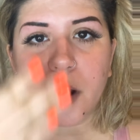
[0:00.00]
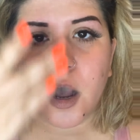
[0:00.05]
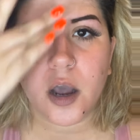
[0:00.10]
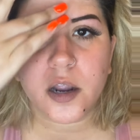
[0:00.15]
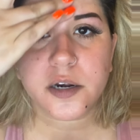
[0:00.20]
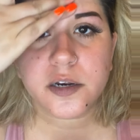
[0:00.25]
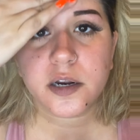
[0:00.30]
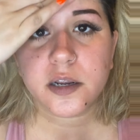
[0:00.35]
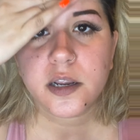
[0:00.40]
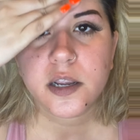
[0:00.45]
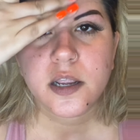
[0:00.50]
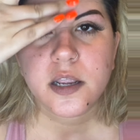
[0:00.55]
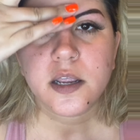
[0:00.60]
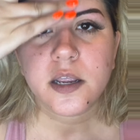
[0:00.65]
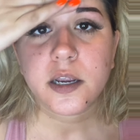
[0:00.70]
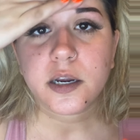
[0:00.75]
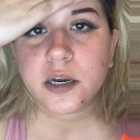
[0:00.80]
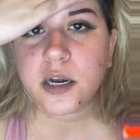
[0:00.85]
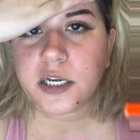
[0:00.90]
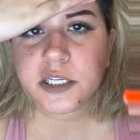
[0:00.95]
on
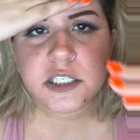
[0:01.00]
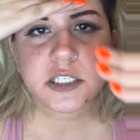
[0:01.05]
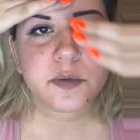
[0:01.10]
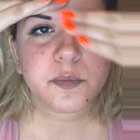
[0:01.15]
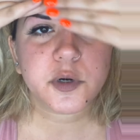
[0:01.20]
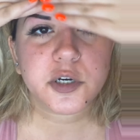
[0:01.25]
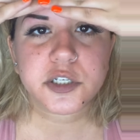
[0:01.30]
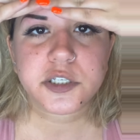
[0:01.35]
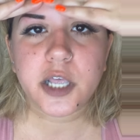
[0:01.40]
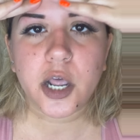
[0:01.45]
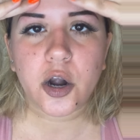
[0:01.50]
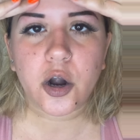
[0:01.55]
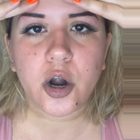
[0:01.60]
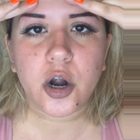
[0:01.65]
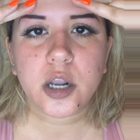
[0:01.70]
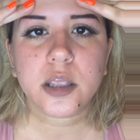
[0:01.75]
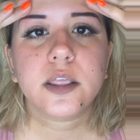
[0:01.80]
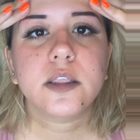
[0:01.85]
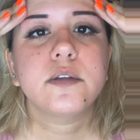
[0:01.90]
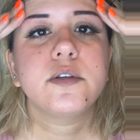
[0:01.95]
customers that
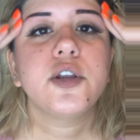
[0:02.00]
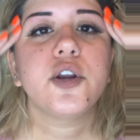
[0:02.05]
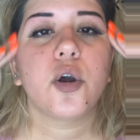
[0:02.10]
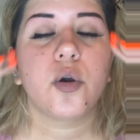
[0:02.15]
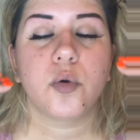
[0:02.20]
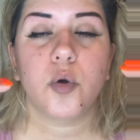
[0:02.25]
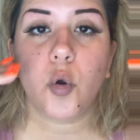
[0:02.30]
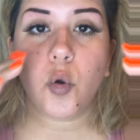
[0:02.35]
are, you know,